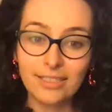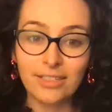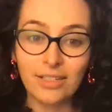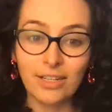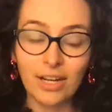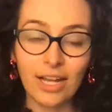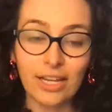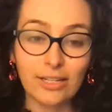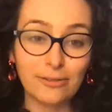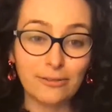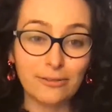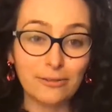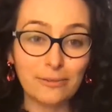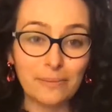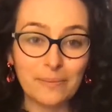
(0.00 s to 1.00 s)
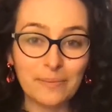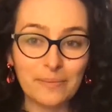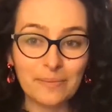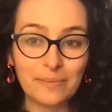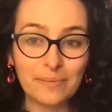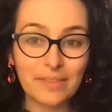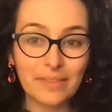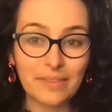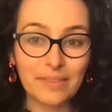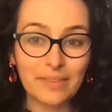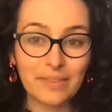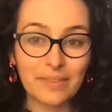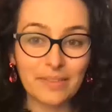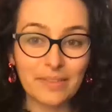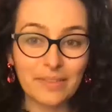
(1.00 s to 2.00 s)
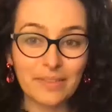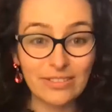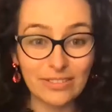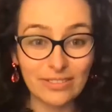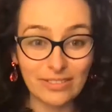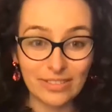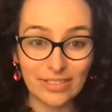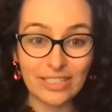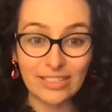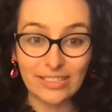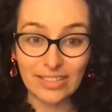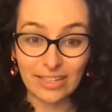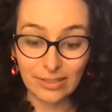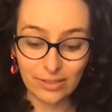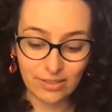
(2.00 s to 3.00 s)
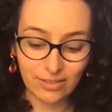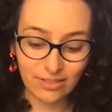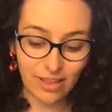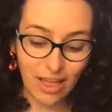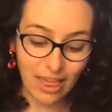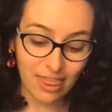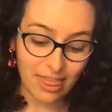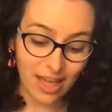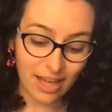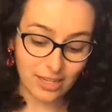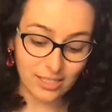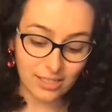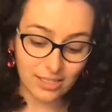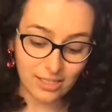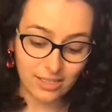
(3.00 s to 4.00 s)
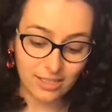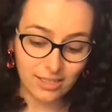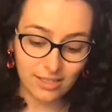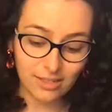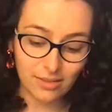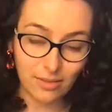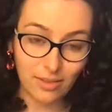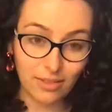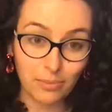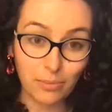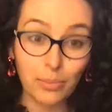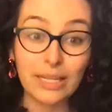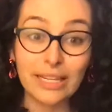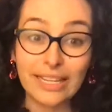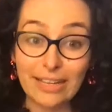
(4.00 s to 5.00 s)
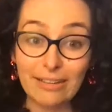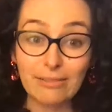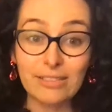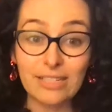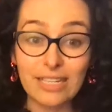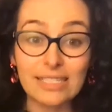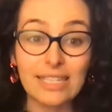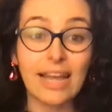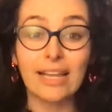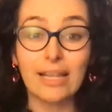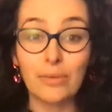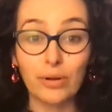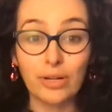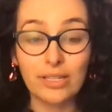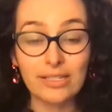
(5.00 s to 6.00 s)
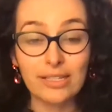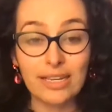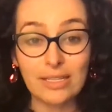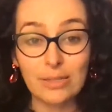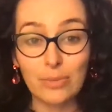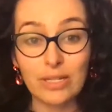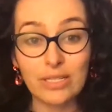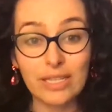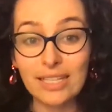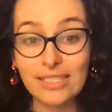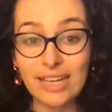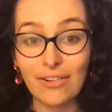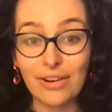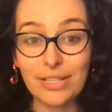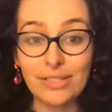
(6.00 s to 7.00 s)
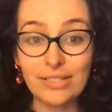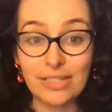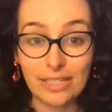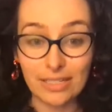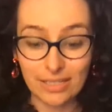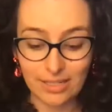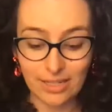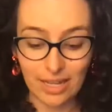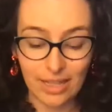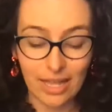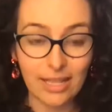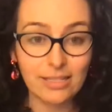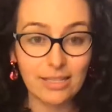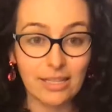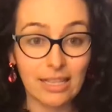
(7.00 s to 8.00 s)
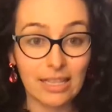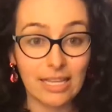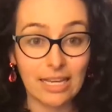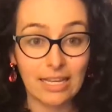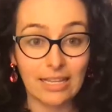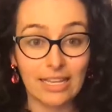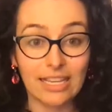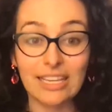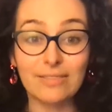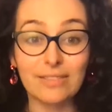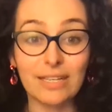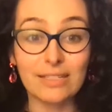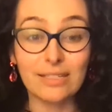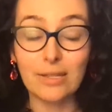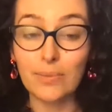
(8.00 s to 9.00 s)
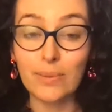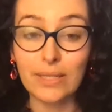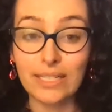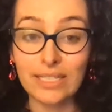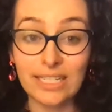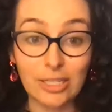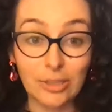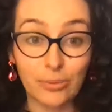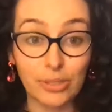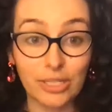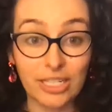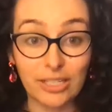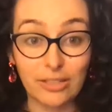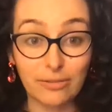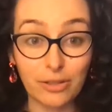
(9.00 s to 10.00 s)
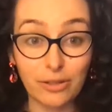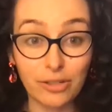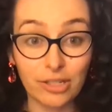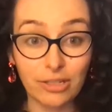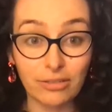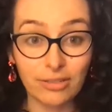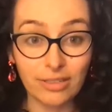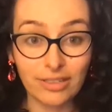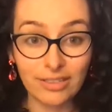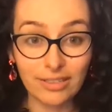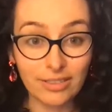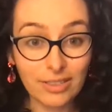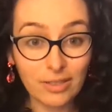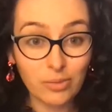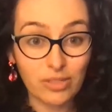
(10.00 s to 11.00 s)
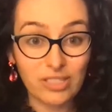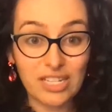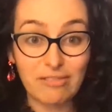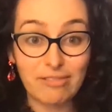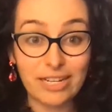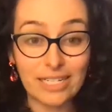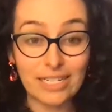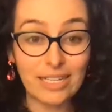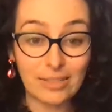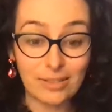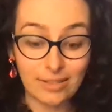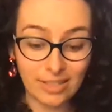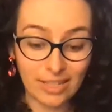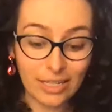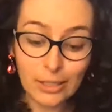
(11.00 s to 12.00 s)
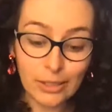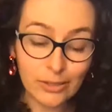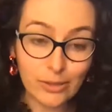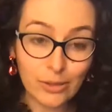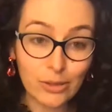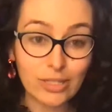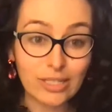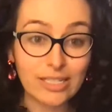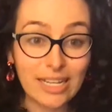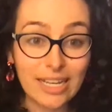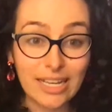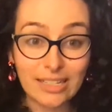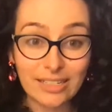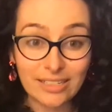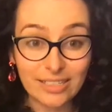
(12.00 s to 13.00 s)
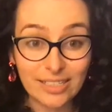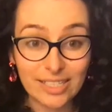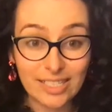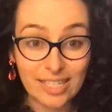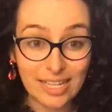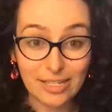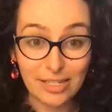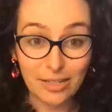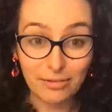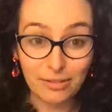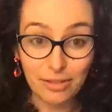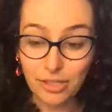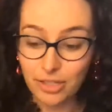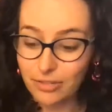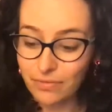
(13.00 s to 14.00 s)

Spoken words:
kind of innocence, in a sense, that believes exactly what it sees, because that's our instinct, and that's the thing that gives us the ability to predict the future. That's what tea reading is. It's using tea to see into the future.